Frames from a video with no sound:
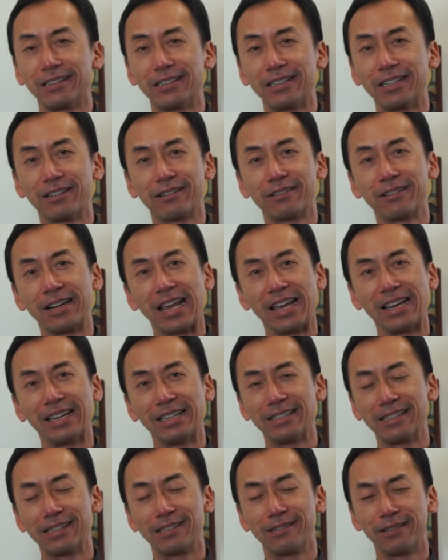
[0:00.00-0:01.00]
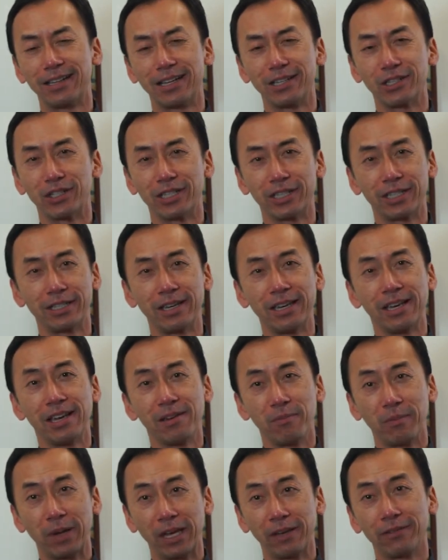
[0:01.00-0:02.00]
in her hands, so that she
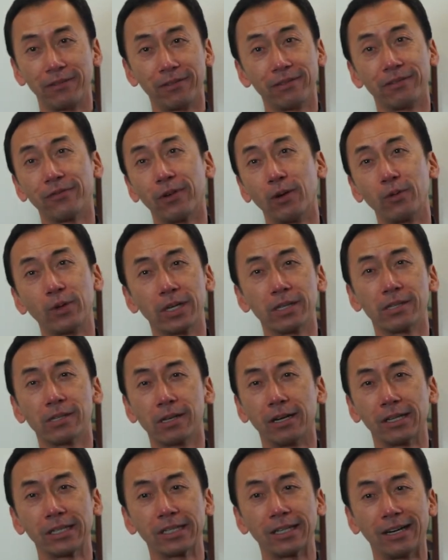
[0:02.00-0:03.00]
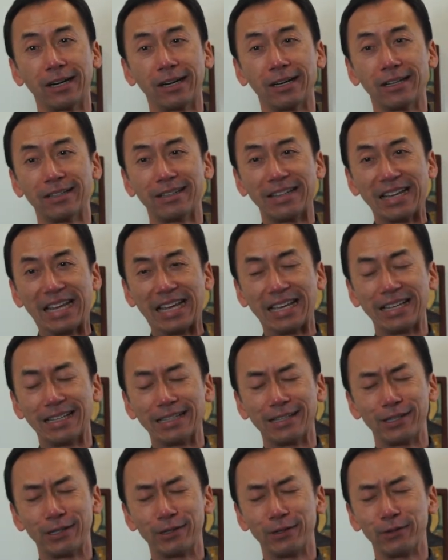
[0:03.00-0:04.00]
may focus on God
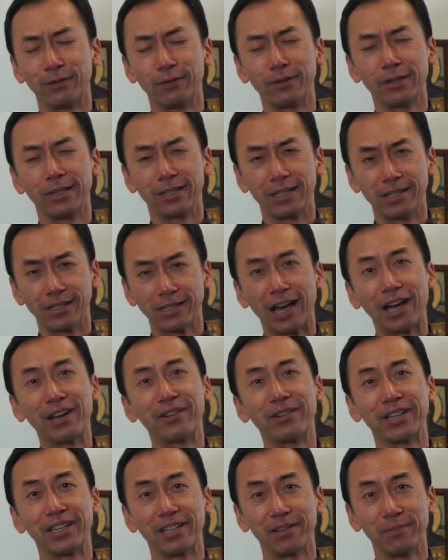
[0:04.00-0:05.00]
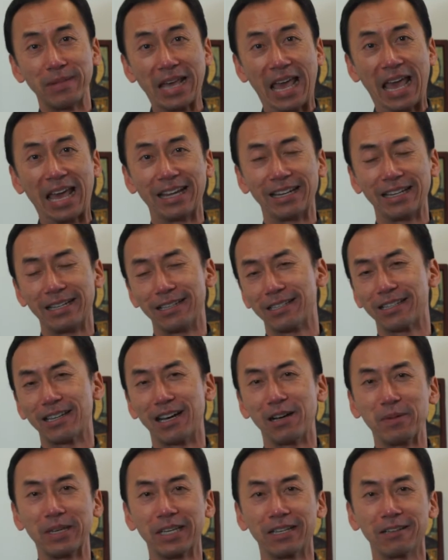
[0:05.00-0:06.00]
and to desire Him and His
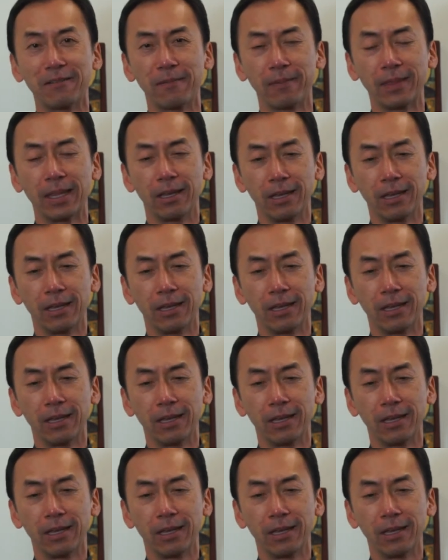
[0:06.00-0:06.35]
coming.